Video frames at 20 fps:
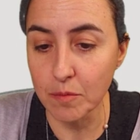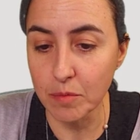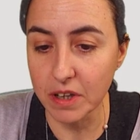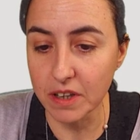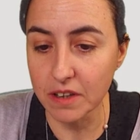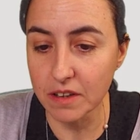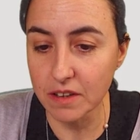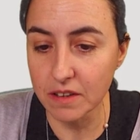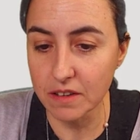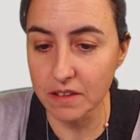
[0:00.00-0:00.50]

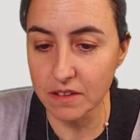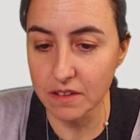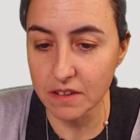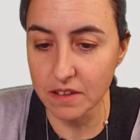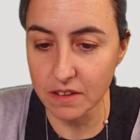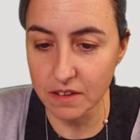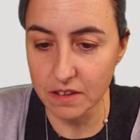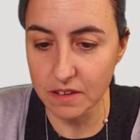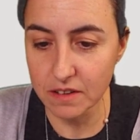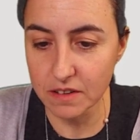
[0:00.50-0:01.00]
But
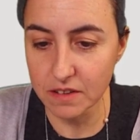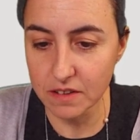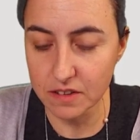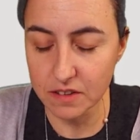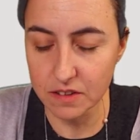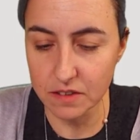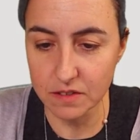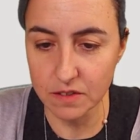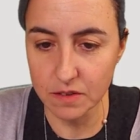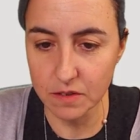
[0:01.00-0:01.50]

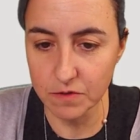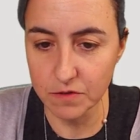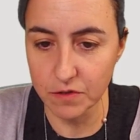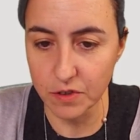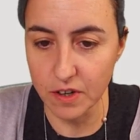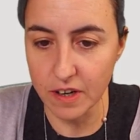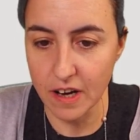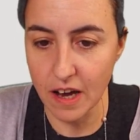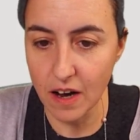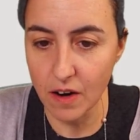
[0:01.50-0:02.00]

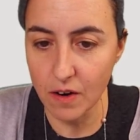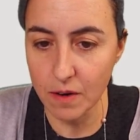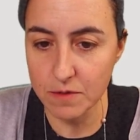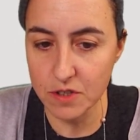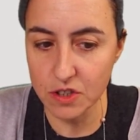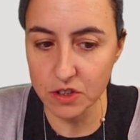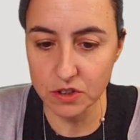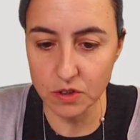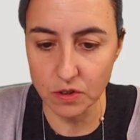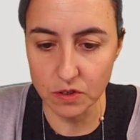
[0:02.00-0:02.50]
for now, I'm
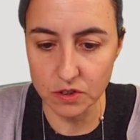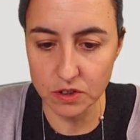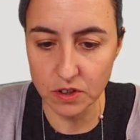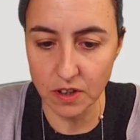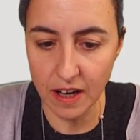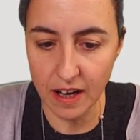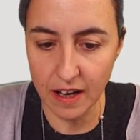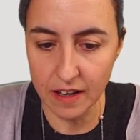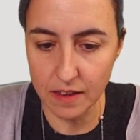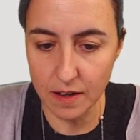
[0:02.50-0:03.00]
just going to
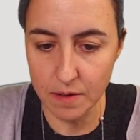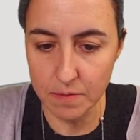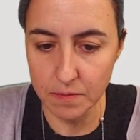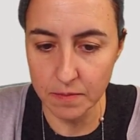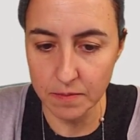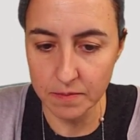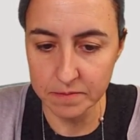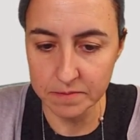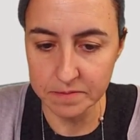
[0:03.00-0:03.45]
hide them.